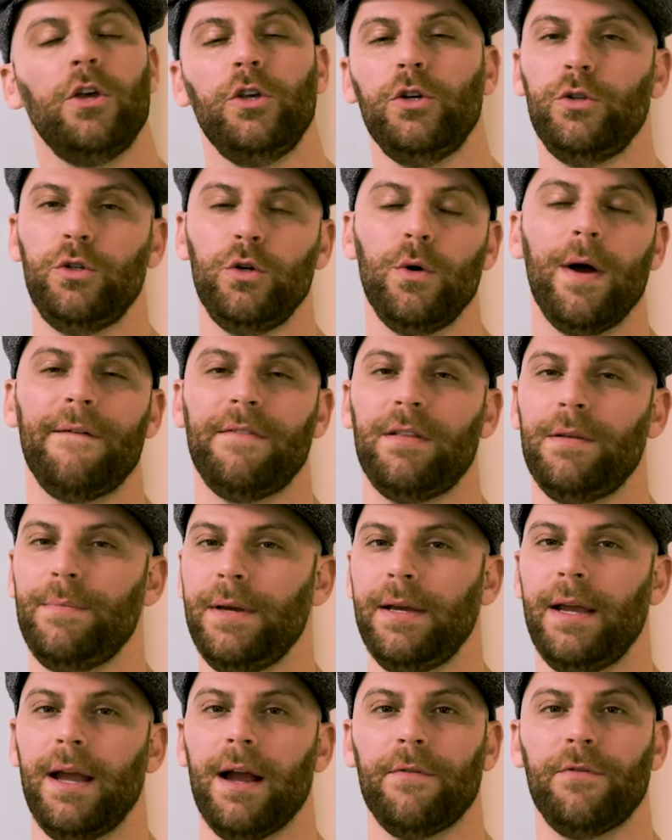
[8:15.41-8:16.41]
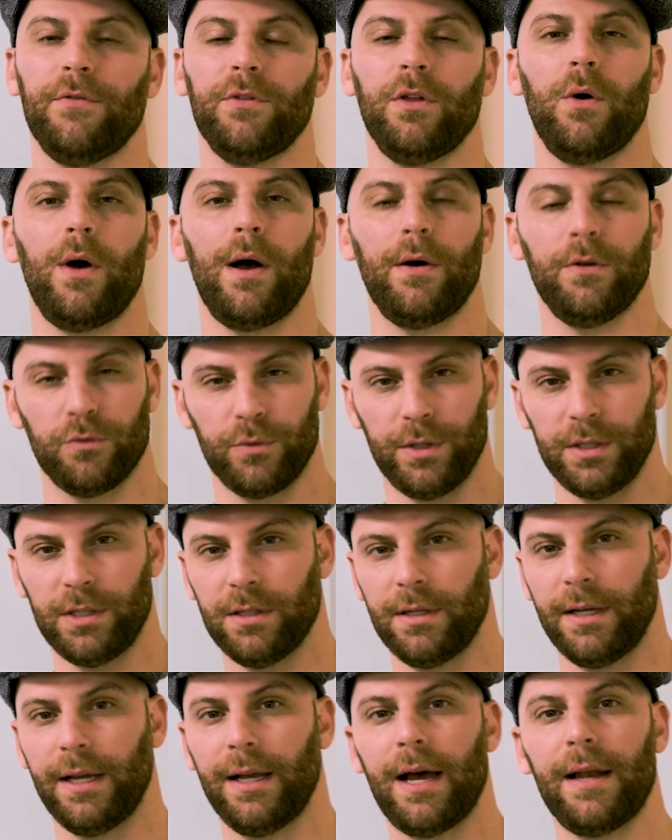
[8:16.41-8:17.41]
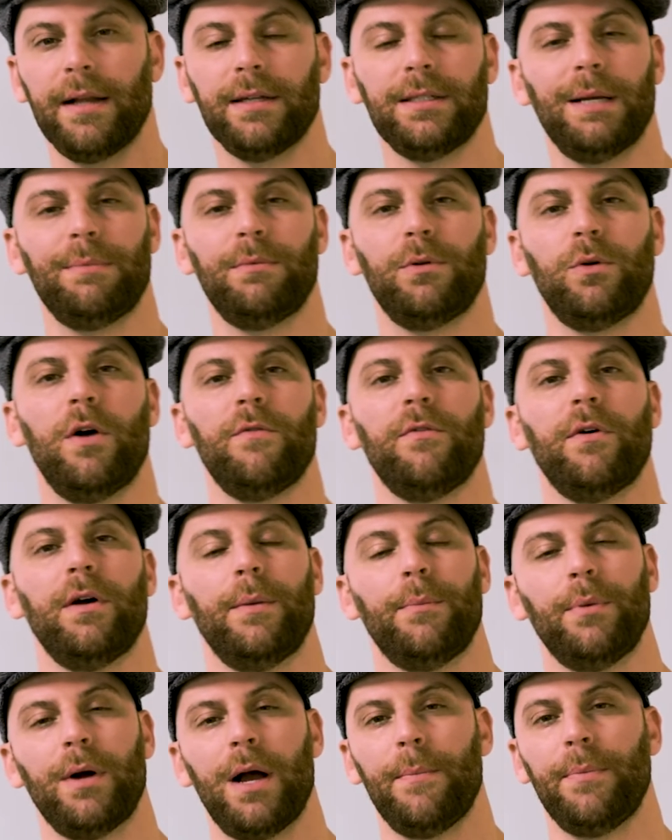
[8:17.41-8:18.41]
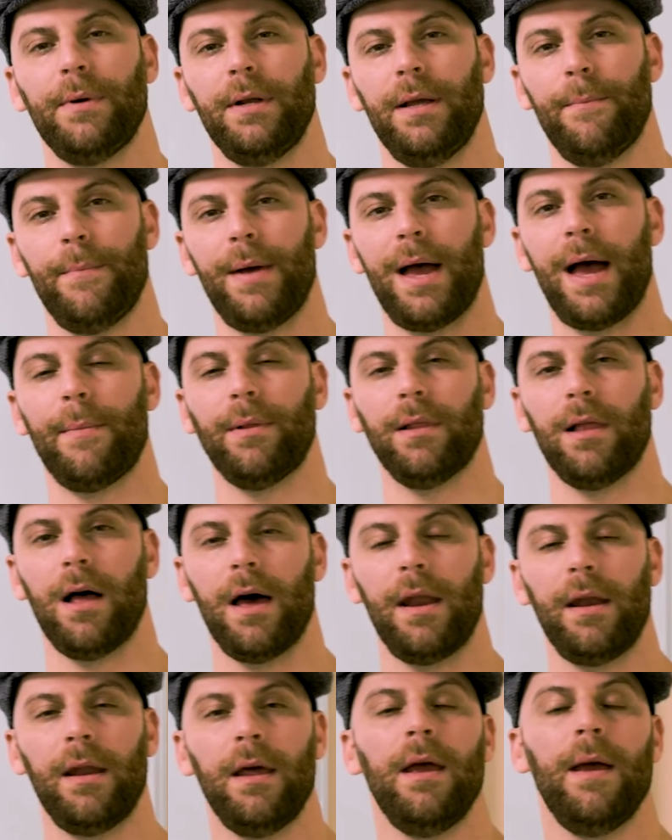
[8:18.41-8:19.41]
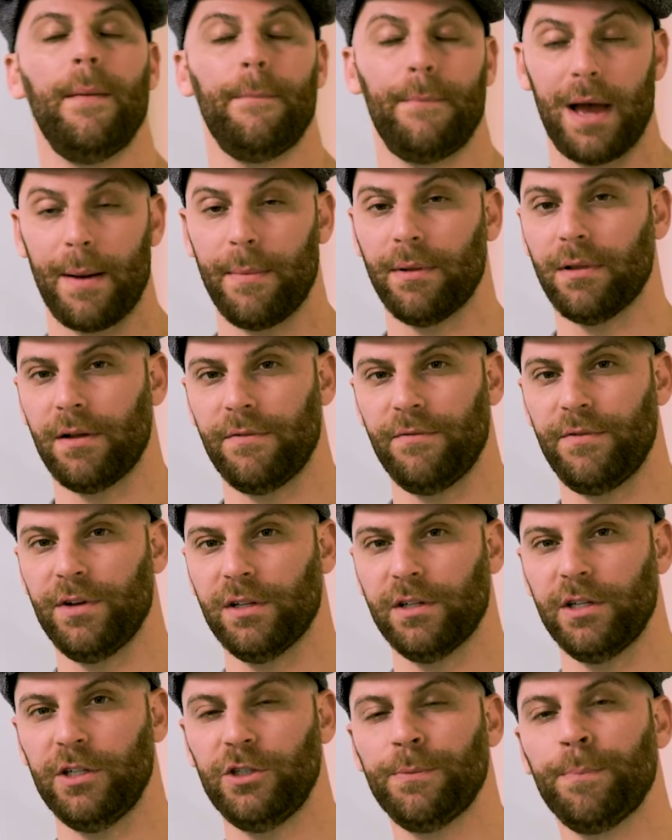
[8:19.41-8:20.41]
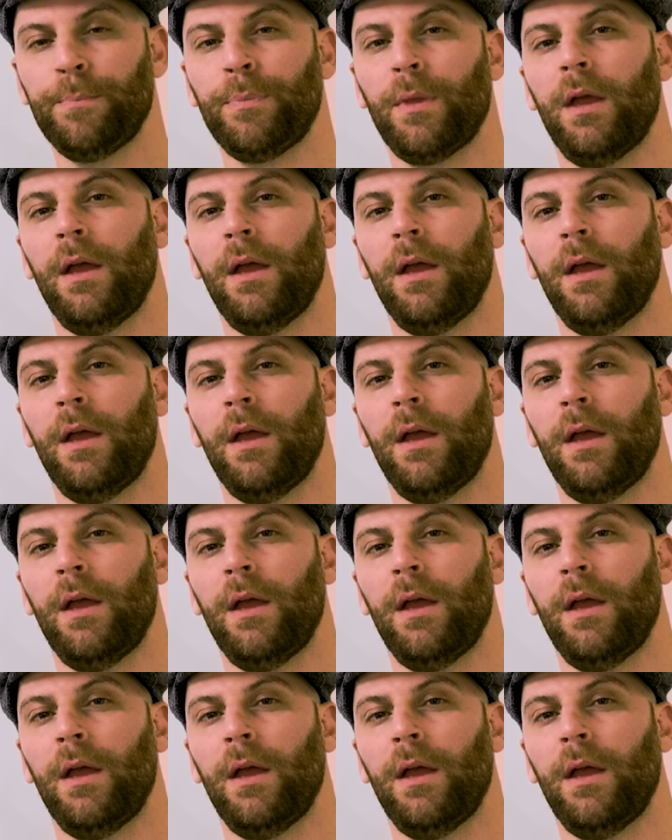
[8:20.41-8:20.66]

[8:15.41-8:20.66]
You do have to be careful though. I was recently got an accepted offer on a property in Babylon, Babylon Village,